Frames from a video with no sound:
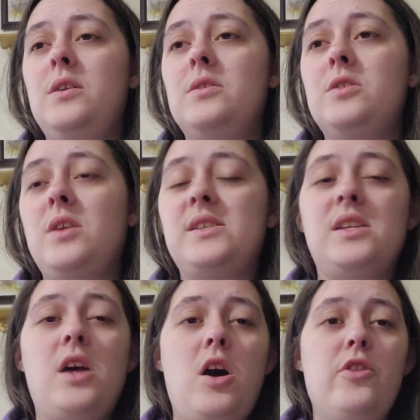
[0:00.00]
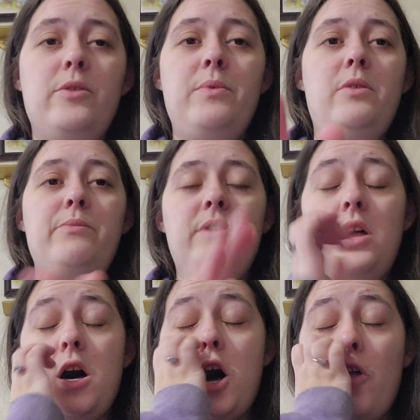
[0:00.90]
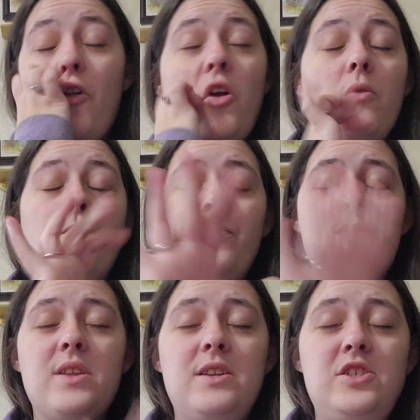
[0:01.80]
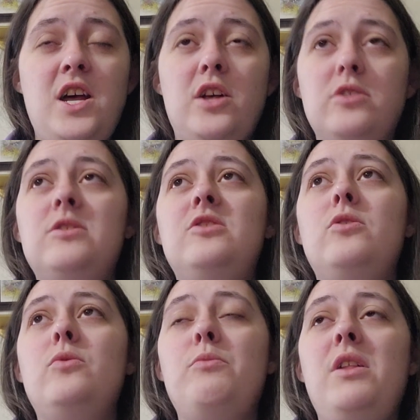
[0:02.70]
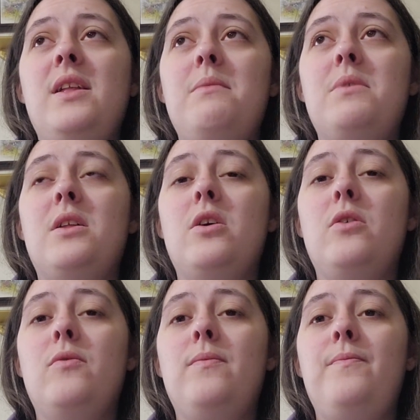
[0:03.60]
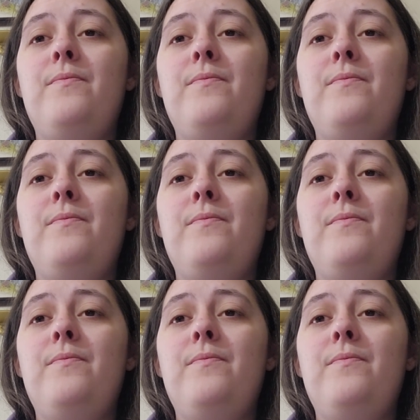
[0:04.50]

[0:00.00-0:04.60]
So that's it. All the channels will be linked below.